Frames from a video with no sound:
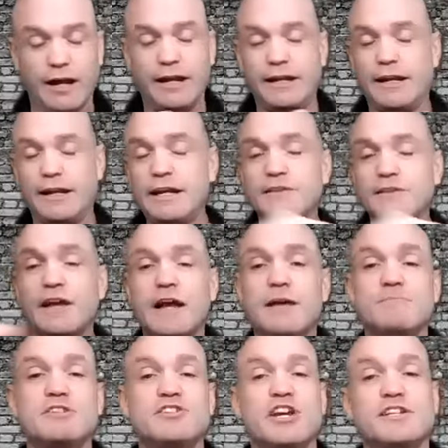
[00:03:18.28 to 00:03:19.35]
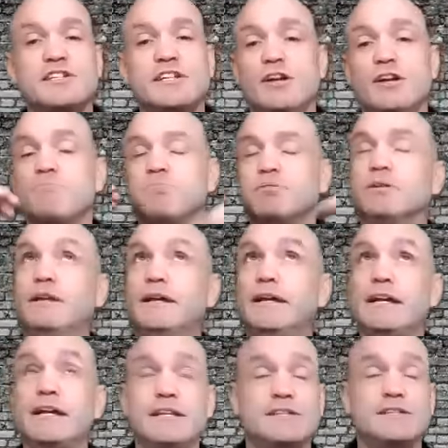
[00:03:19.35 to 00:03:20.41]
And anything I'm suggesting here,
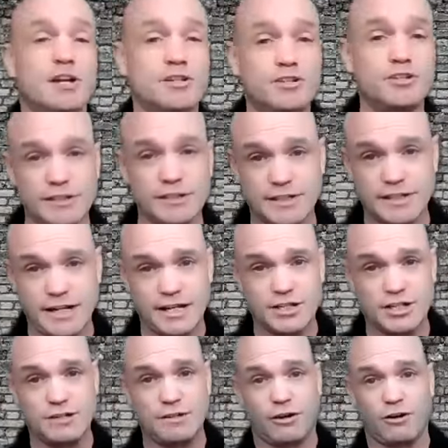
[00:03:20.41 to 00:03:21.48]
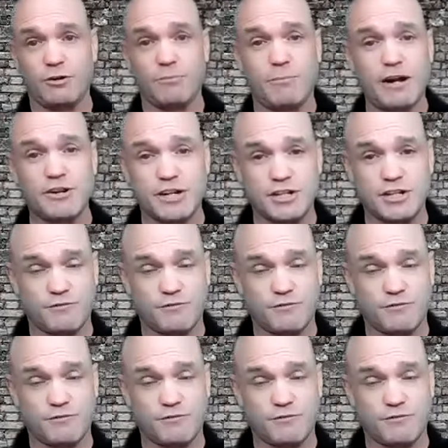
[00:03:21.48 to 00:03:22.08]
please talk to your listing agent or your buyer's